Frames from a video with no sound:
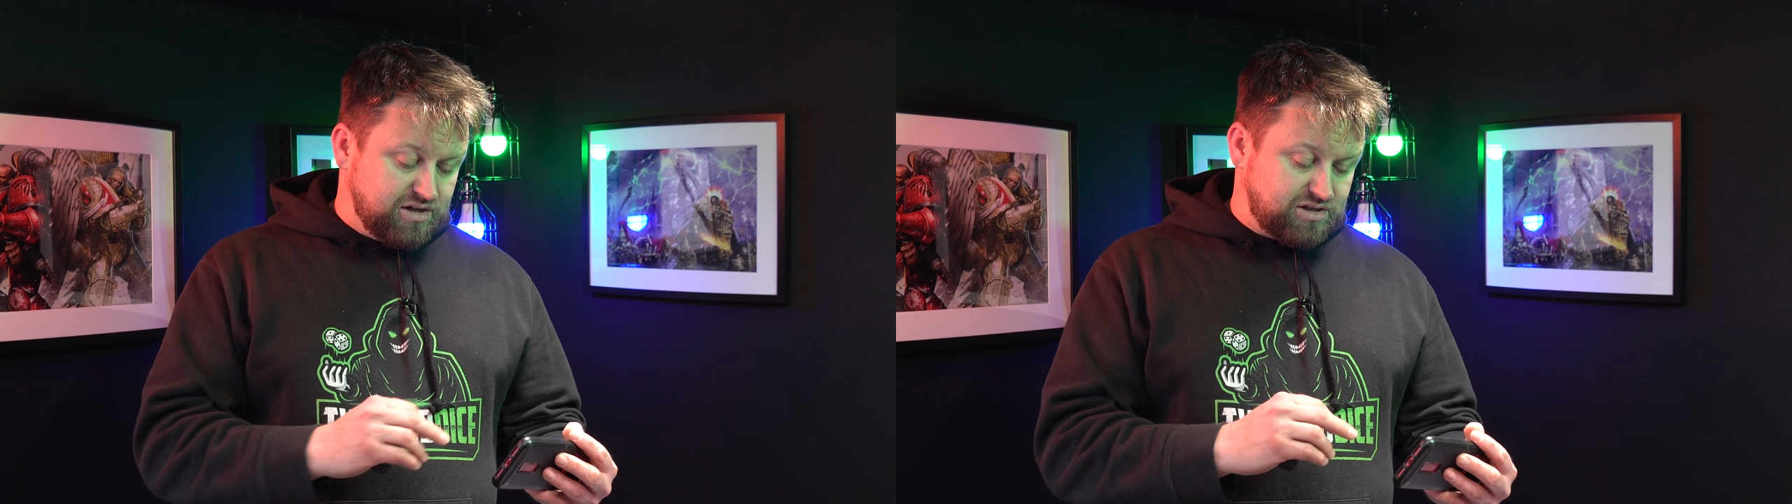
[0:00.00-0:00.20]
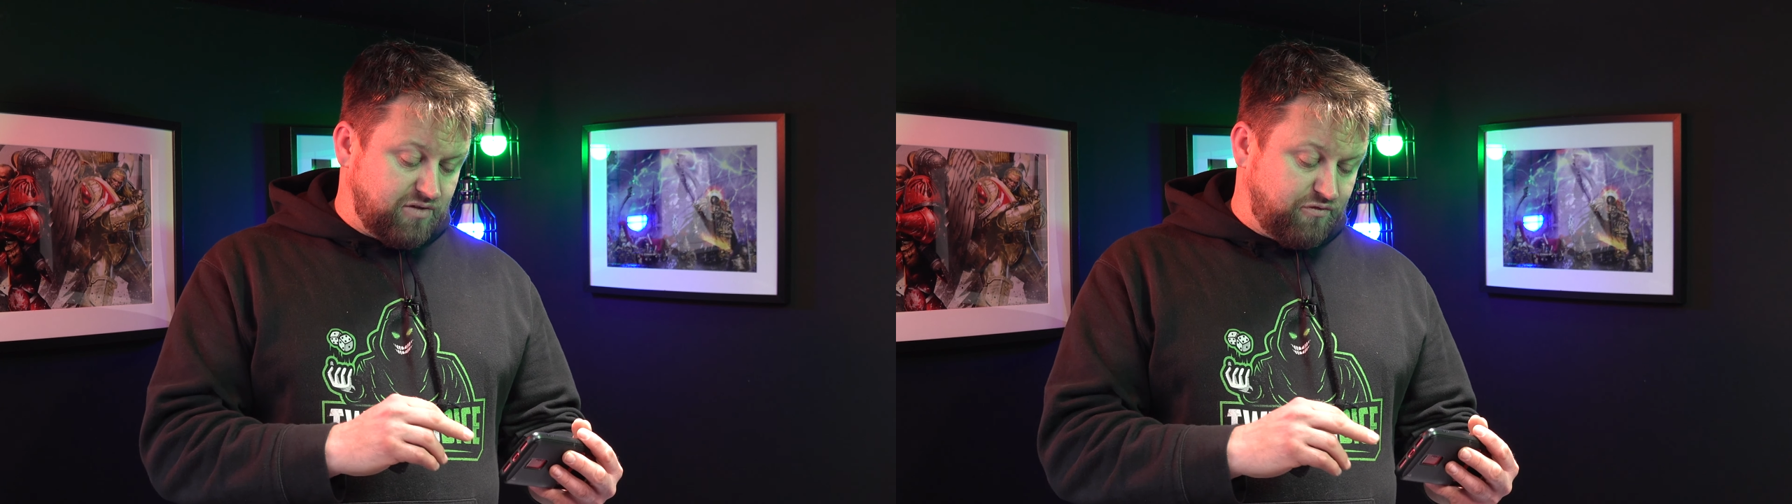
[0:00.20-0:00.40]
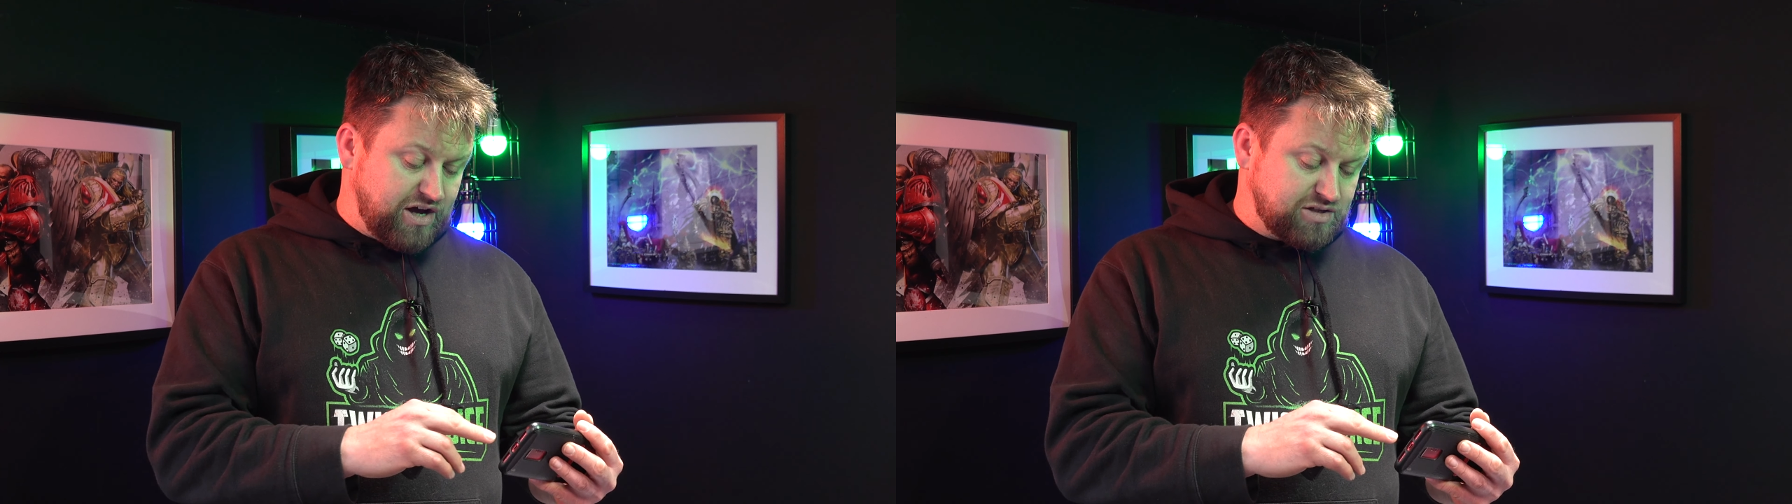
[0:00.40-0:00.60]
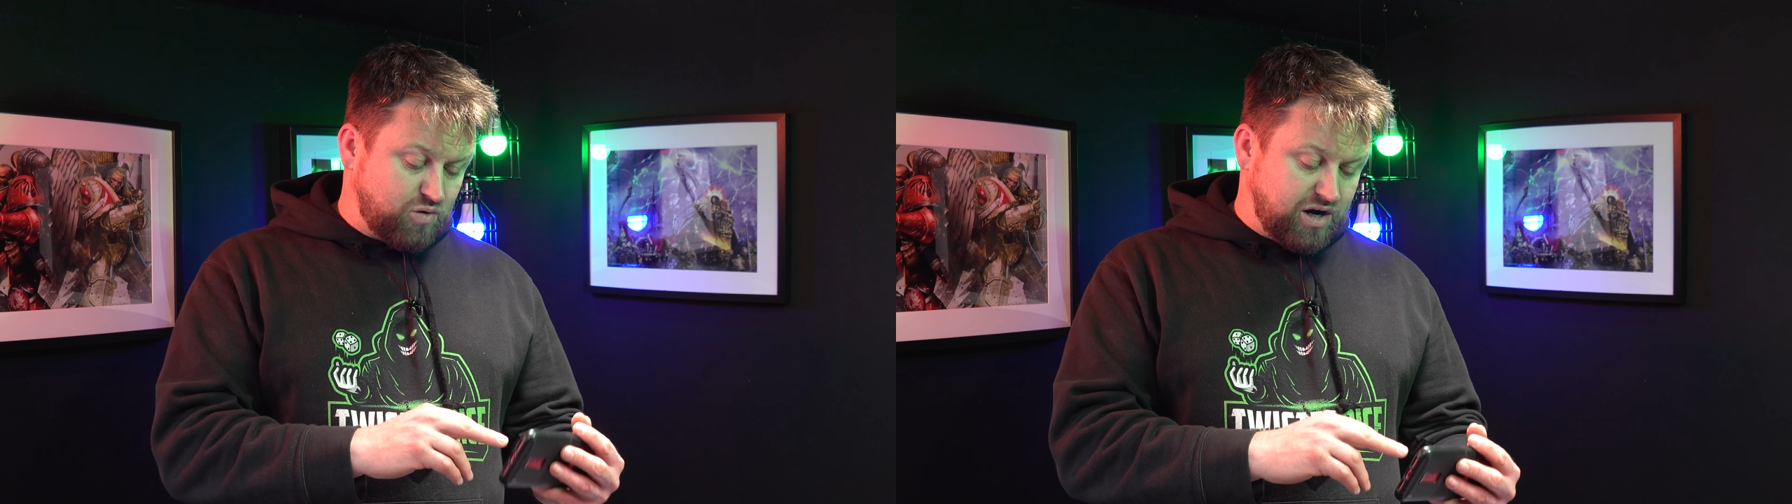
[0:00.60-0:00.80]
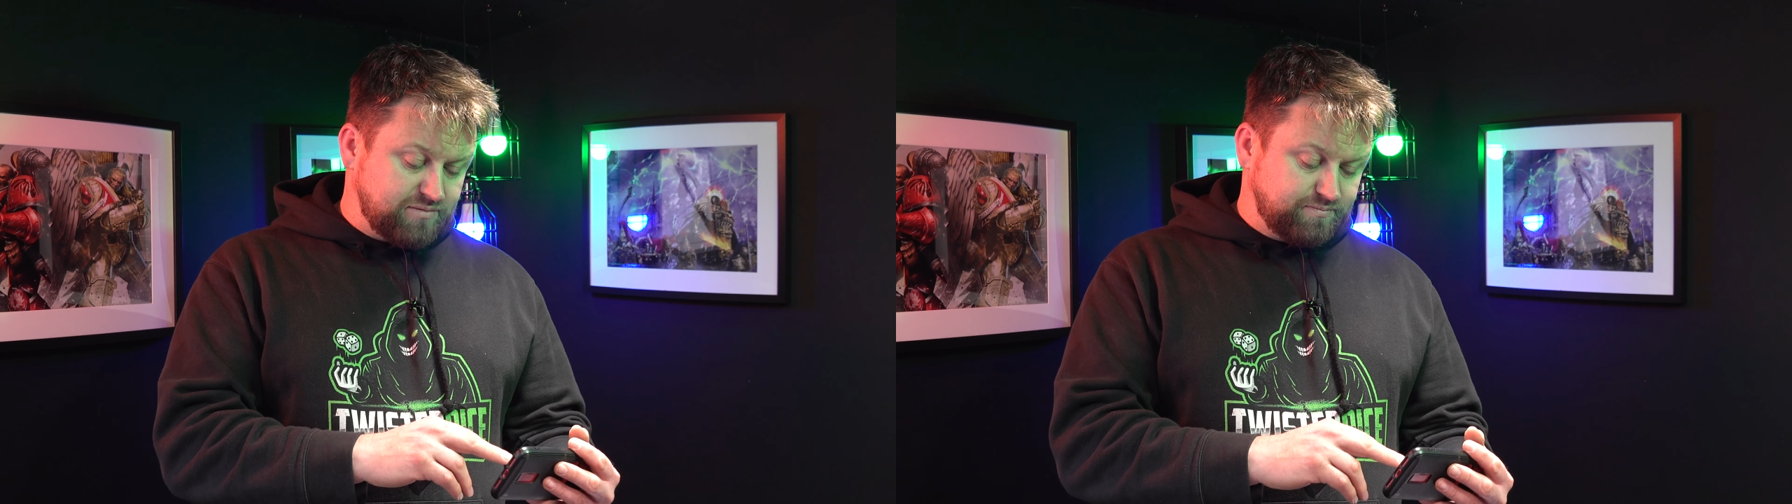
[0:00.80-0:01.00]
So the first
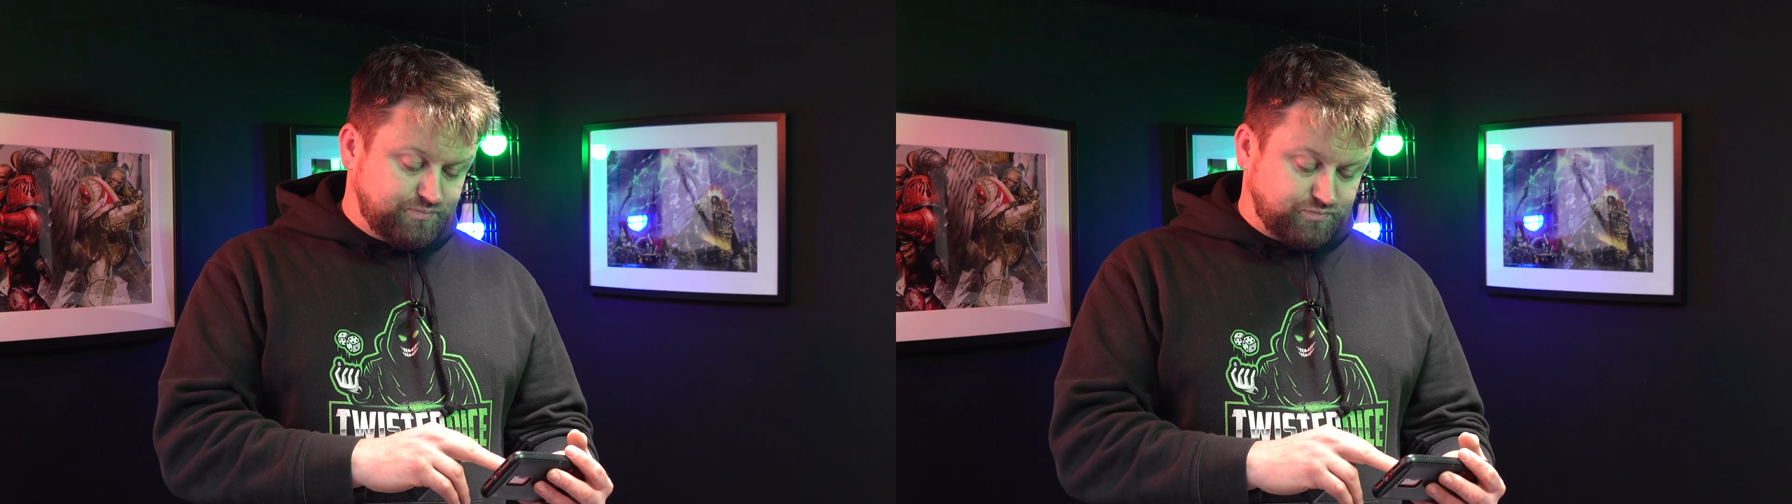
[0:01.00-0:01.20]
one,